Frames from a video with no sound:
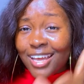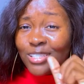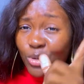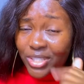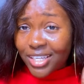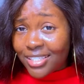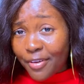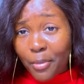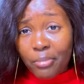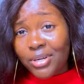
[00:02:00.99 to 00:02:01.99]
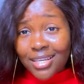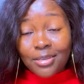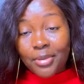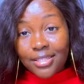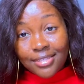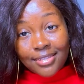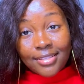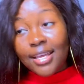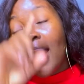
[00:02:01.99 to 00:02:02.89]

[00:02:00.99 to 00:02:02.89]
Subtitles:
As I was saying, Jerry, my brothers and my sisters.